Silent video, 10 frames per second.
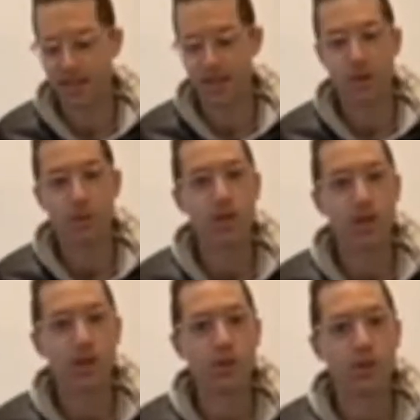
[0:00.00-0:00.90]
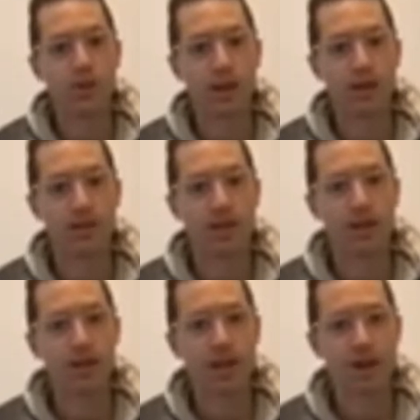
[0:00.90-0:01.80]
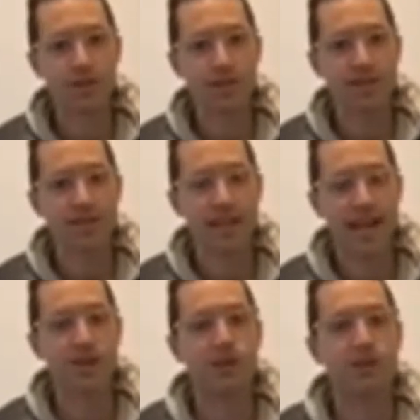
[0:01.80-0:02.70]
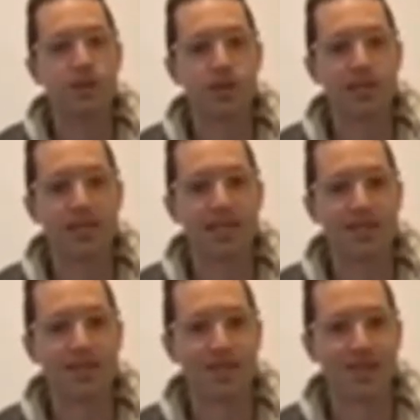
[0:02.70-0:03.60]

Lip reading: Wishing you all a very good Shabbos and look forward to seeing you soon.